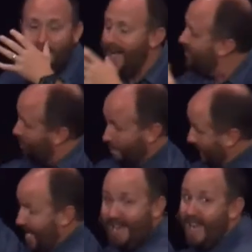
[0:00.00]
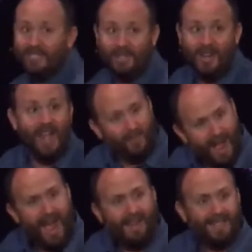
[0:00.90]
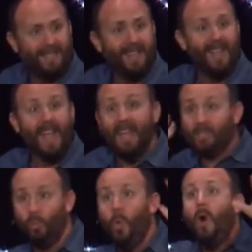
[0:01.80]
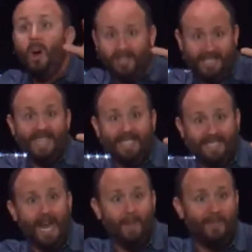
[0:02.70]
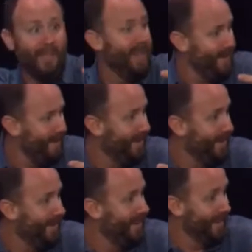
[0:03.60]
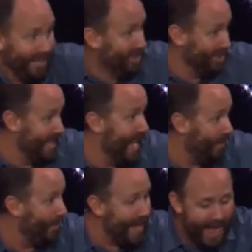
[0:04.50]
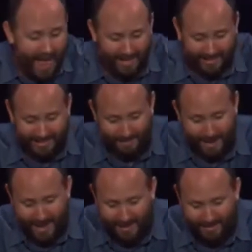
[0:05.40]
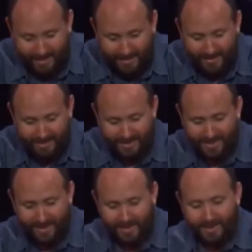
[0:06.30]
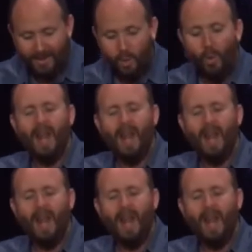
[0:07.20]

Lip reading: back to it, but not yesterday, right? It's wanting something. It's just not a reality, man. When